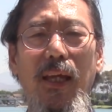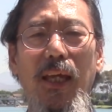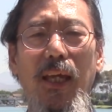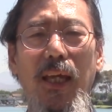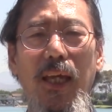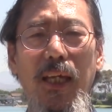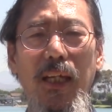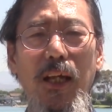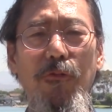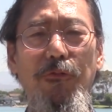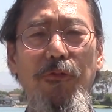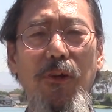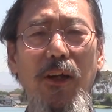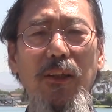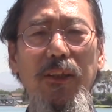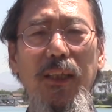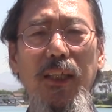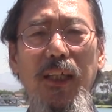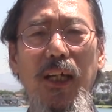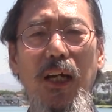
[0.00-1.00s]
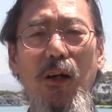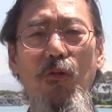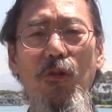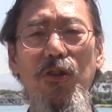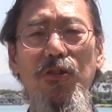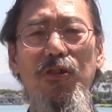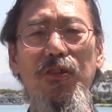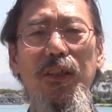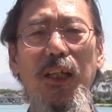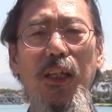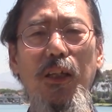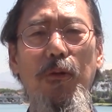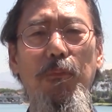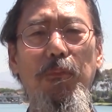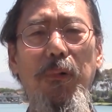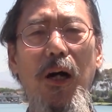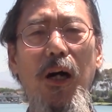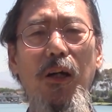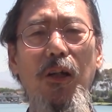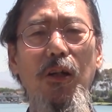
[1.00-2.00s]
And I felt that I was not a
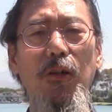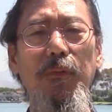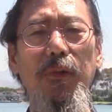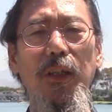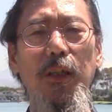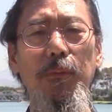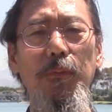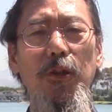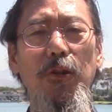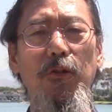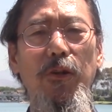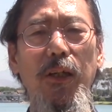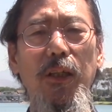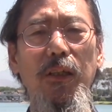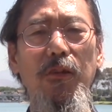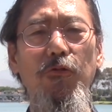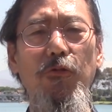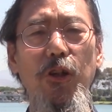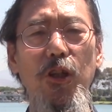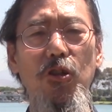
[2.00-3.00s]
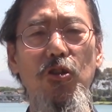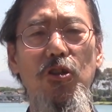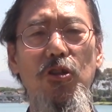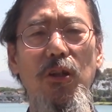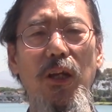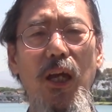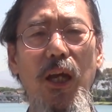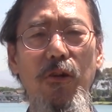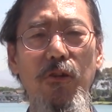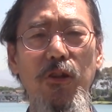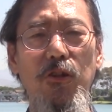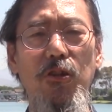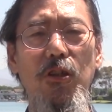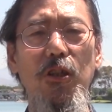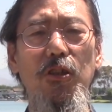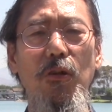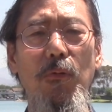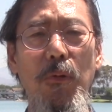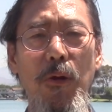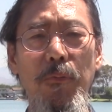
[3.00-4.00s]
part of immigrant-rich
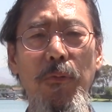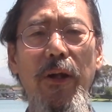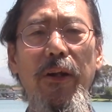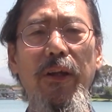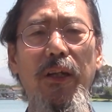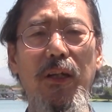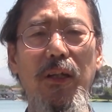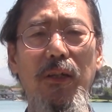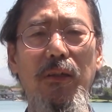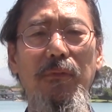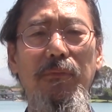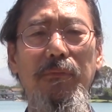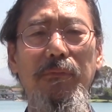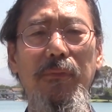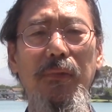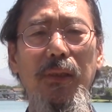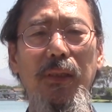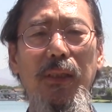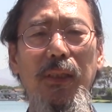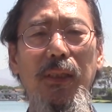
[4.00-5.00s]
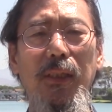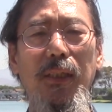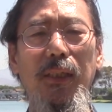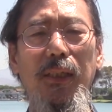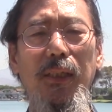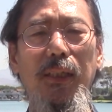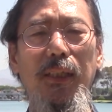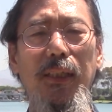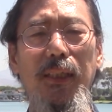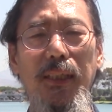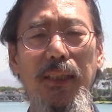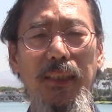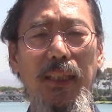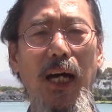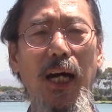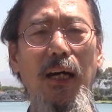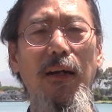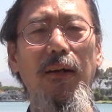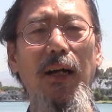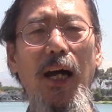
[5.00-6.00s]
heritage of America.
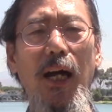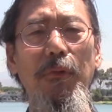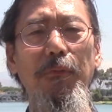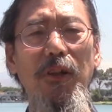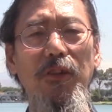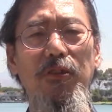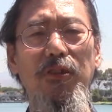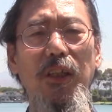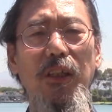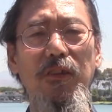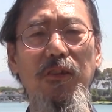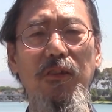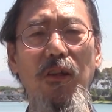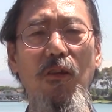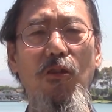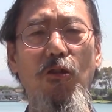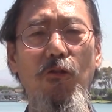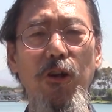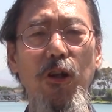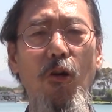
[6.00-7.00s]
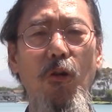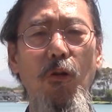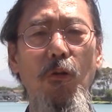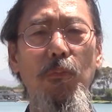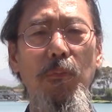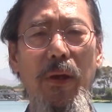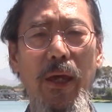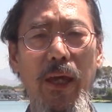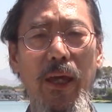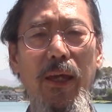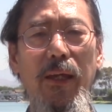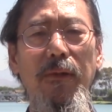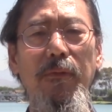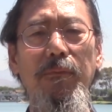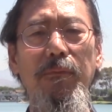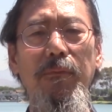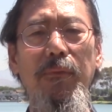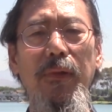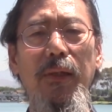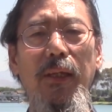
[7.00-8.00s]
Now I'm a 63-year-old man,
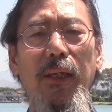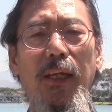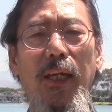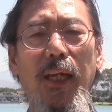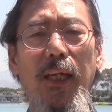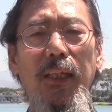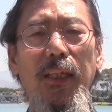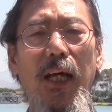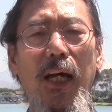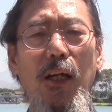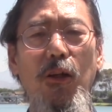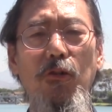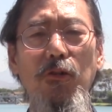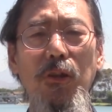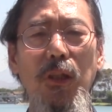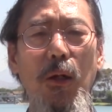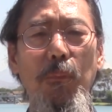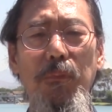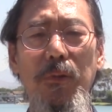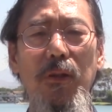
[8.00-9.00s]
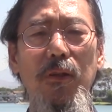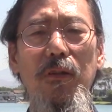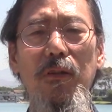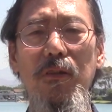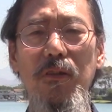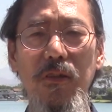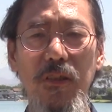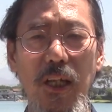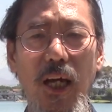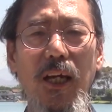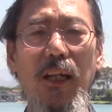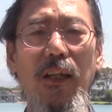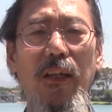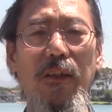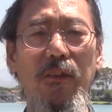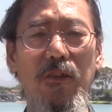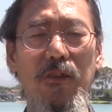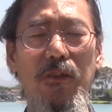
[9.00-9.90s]
and I could not be silent.